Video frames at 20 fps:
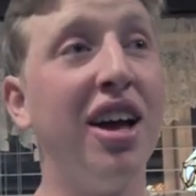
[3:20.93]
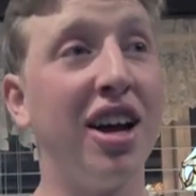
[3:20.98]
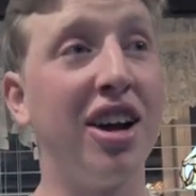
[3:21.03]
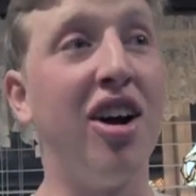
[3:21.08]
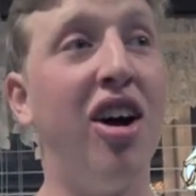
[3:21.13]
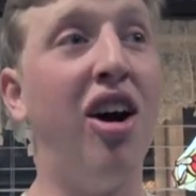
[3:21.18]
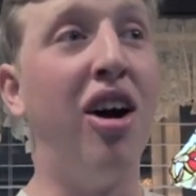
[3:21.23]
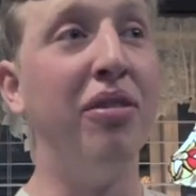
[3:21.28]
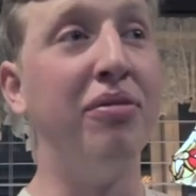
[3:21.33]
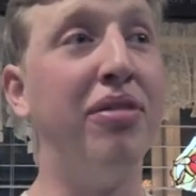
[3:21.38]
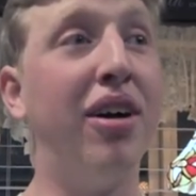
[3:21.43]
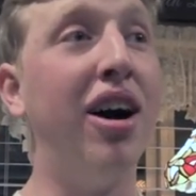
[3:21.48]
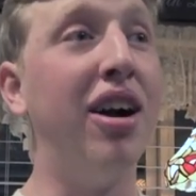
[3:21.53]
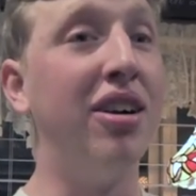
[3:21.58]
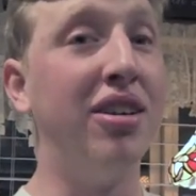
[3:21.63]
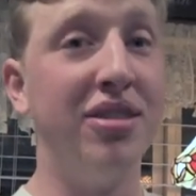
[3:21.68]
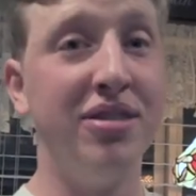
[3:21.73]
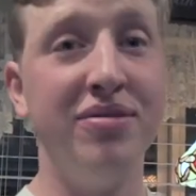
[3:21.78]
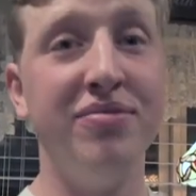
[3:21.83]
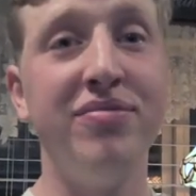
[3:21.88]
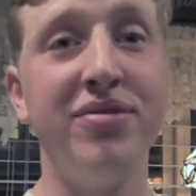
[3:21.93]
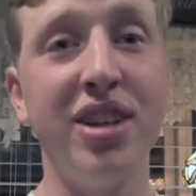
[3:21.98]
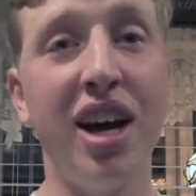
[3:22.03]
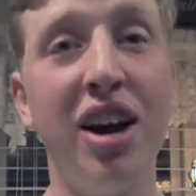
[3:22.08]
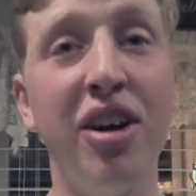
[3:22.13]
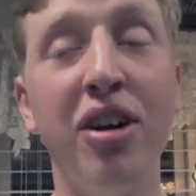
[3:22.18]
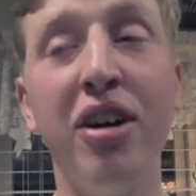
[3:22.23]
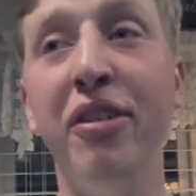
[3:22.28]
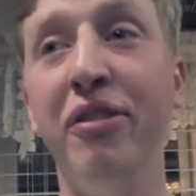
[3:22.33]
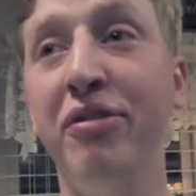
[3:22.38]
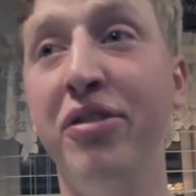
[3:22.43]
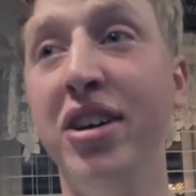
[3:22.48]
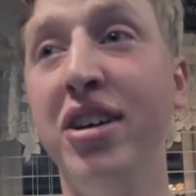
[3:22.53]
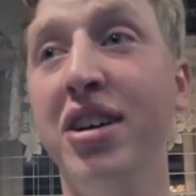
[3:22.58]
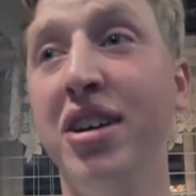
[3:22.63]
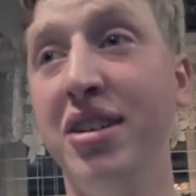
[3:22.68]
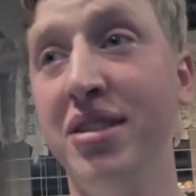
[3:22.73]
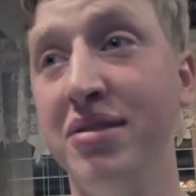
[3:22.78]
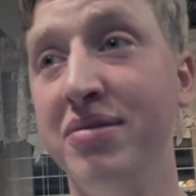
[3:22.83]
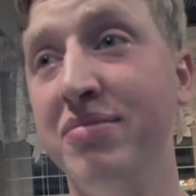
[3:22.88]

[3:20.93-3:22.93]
Like on fire. I don't even feel it.